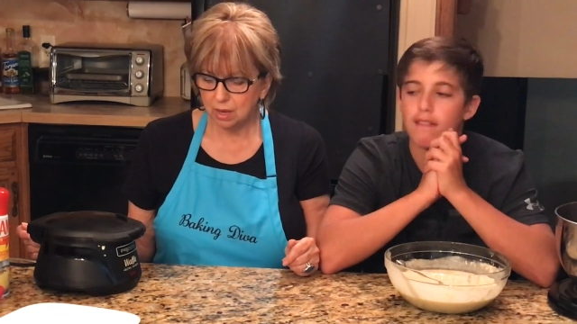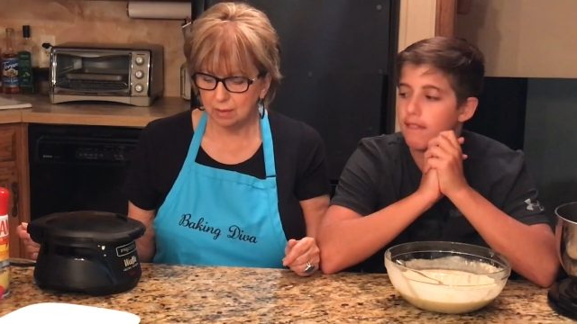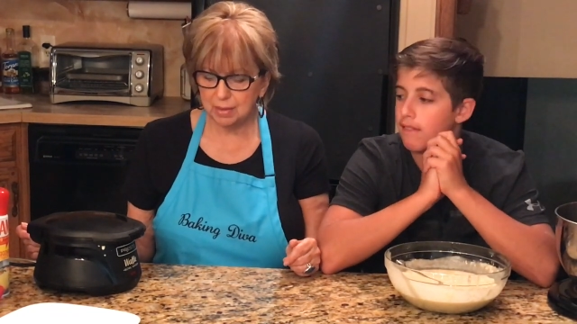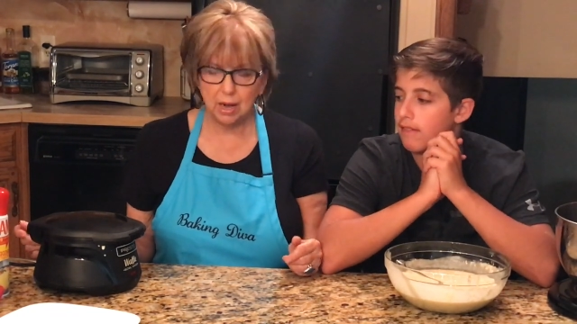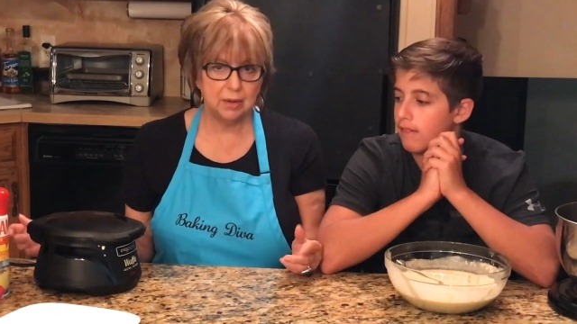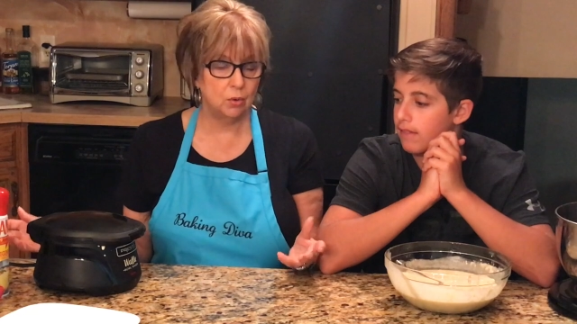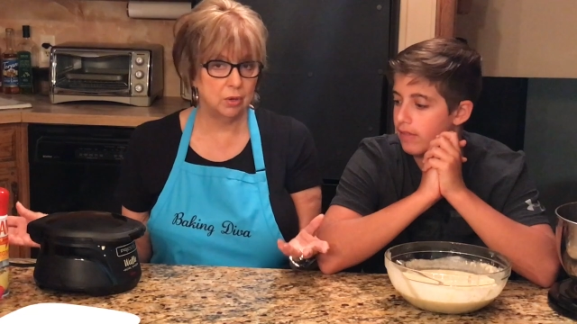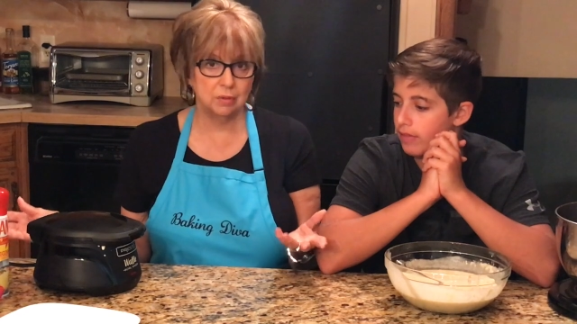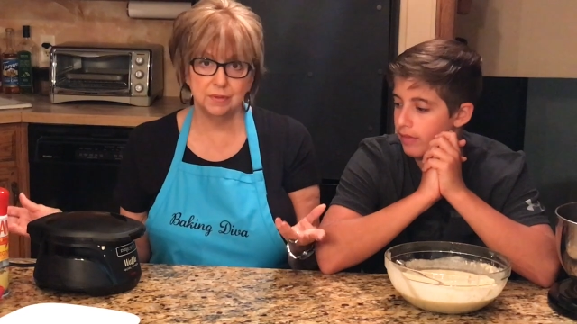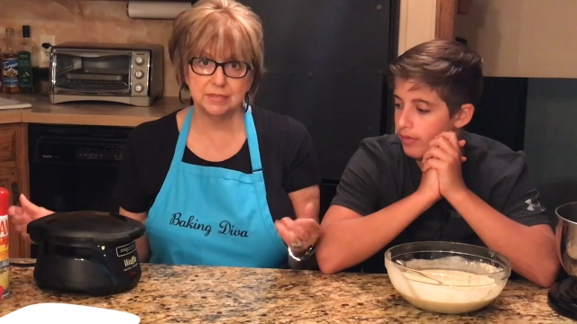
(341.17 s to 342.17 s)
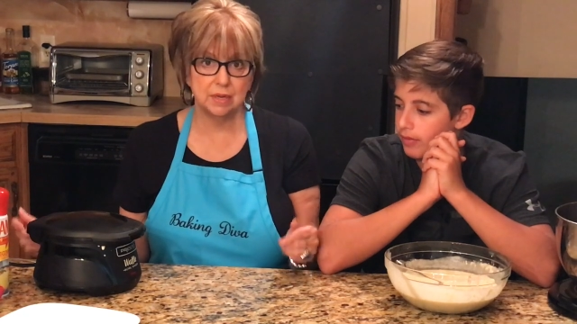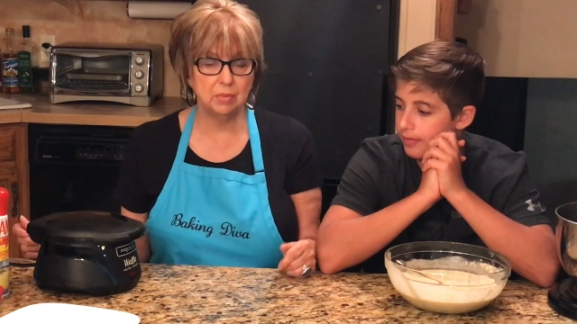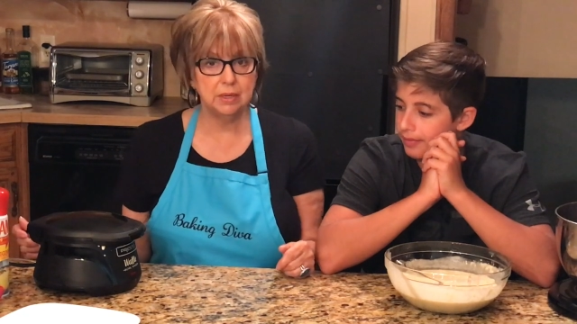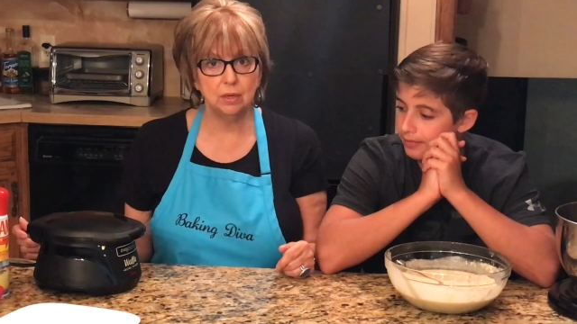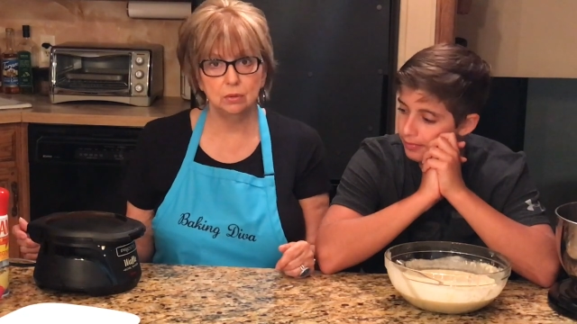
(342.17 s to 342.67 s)
Speaker 1: Um, I ordered this
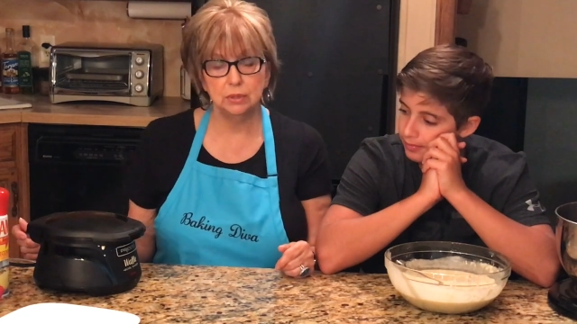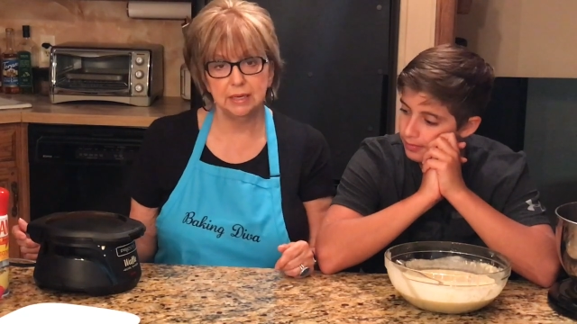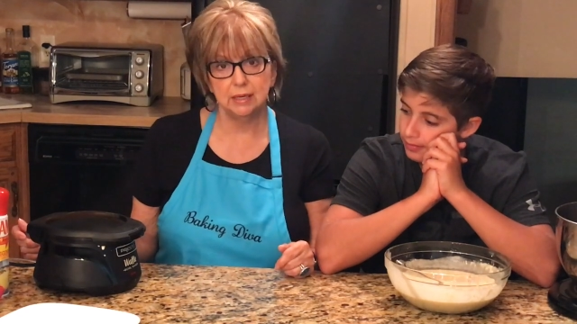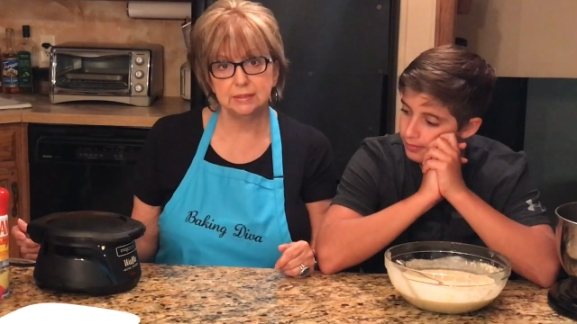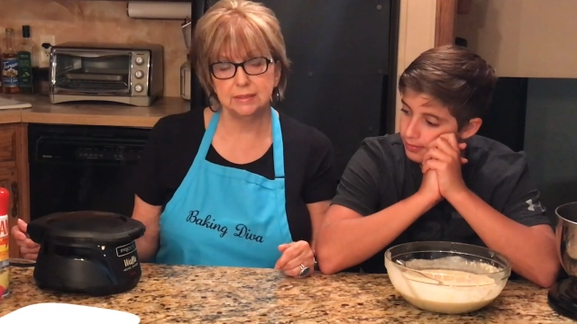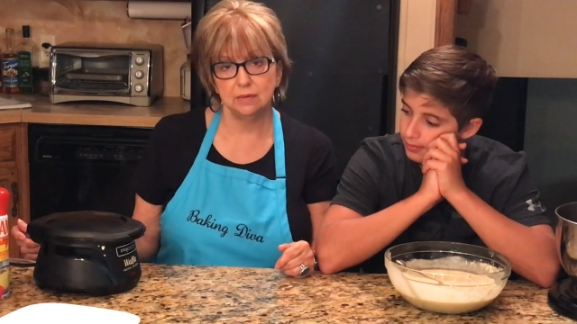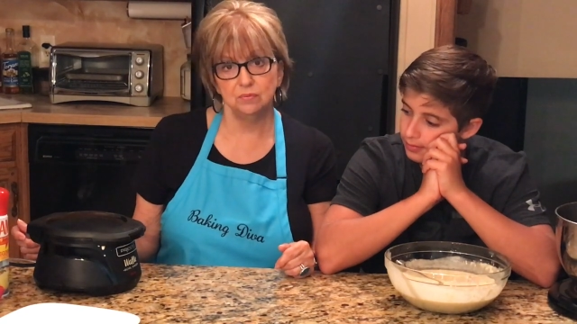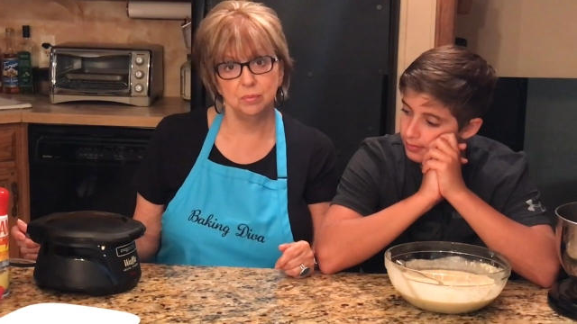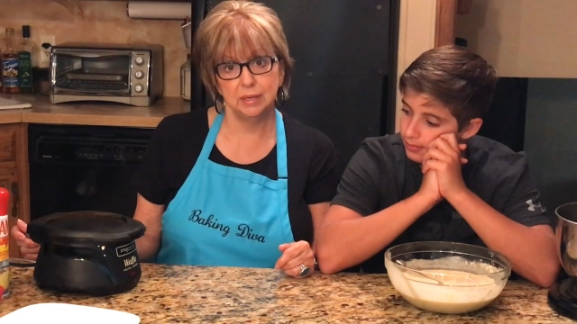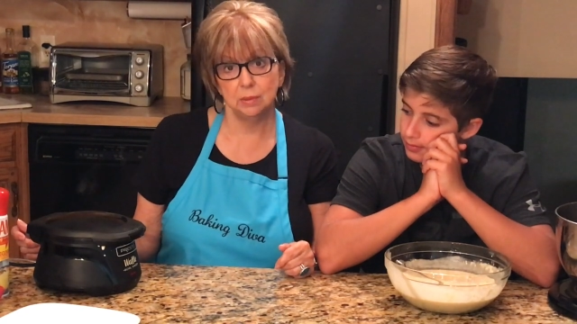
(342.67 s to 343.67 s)
on my own, like I said, from